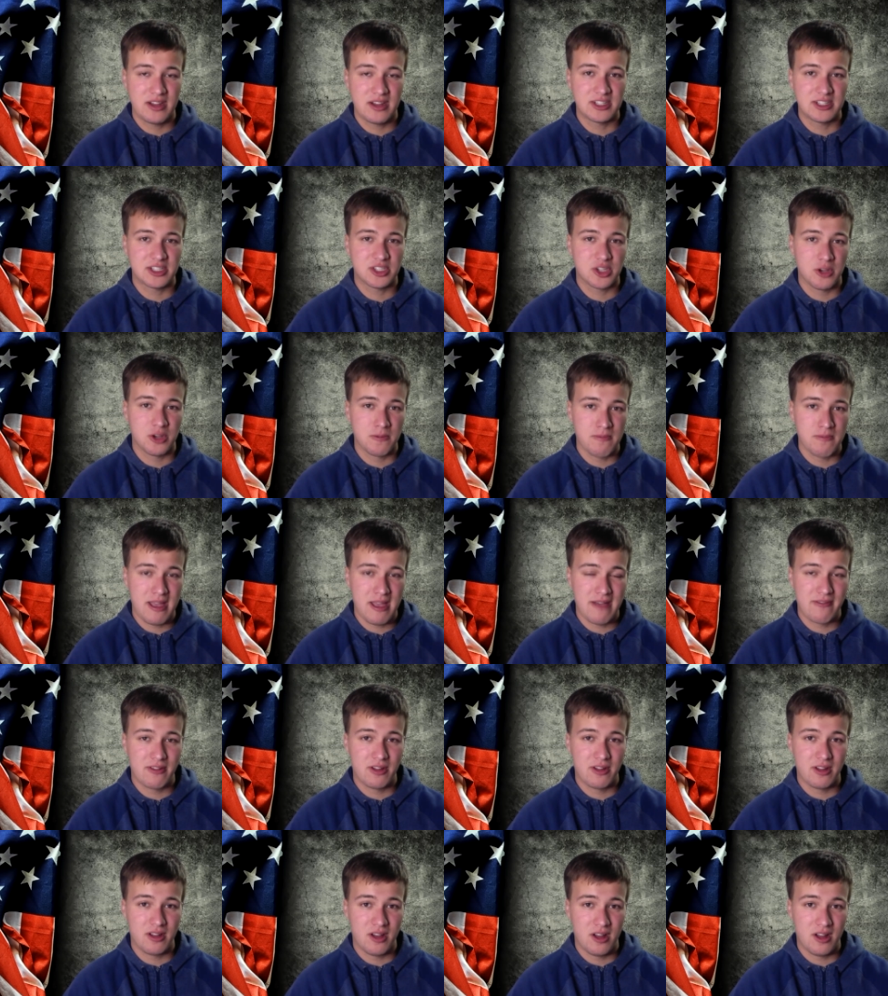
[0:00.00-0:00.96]
I just hope you have
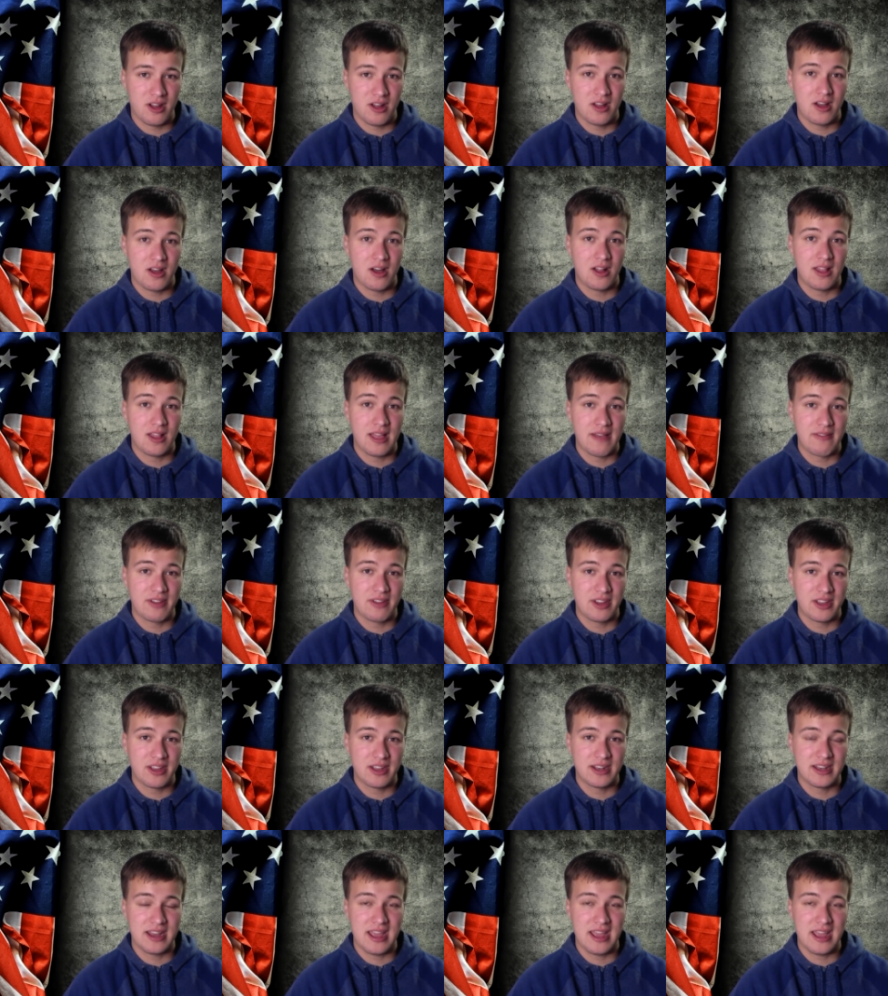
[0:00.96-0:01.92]
all, all have a
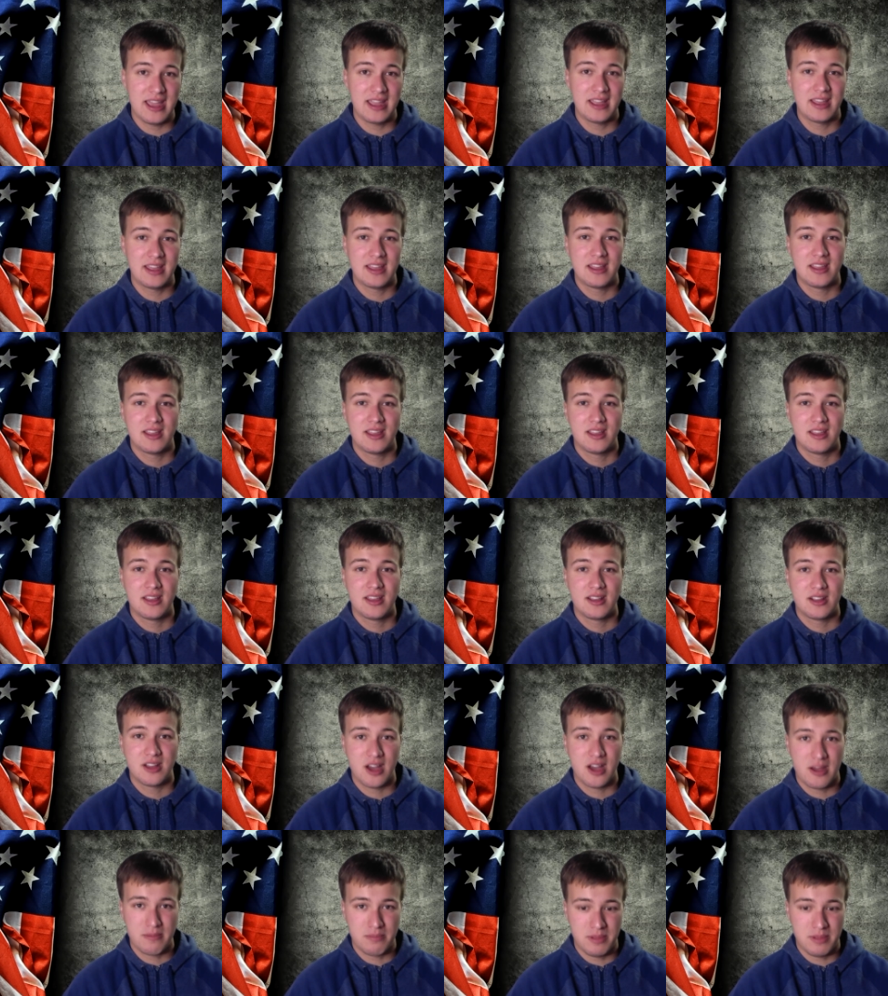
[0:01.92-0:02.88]
good day.
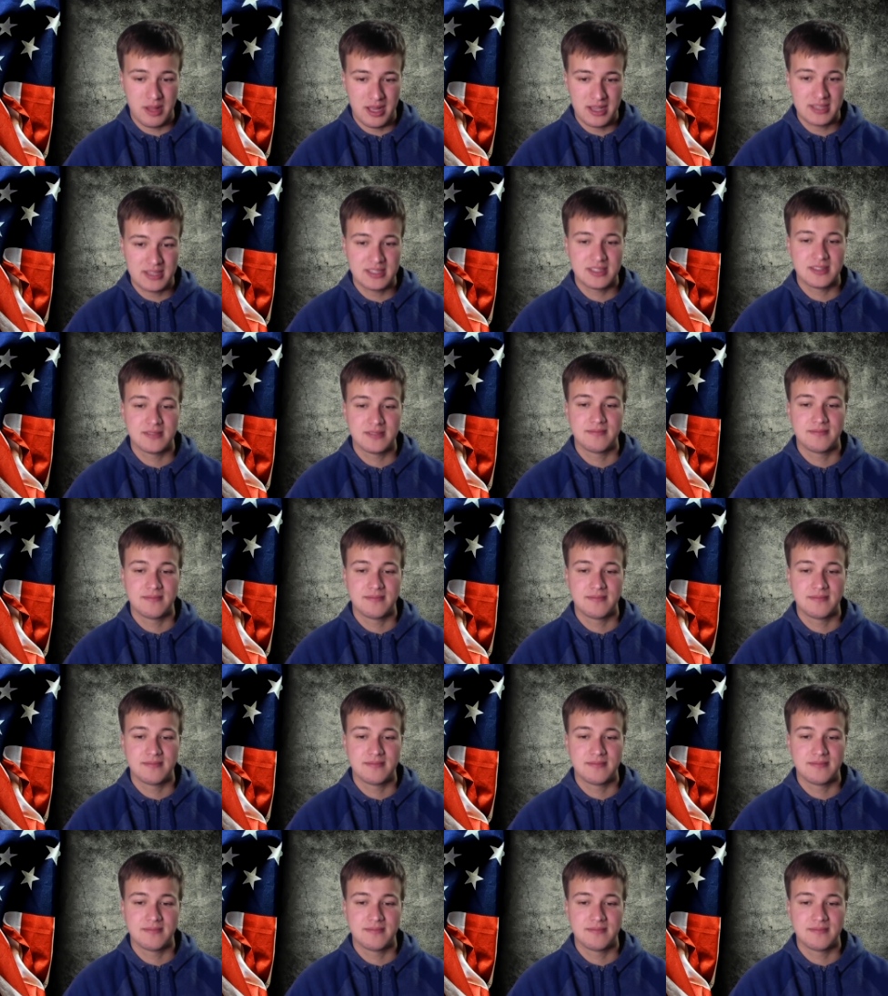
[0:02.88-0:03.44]
God bless.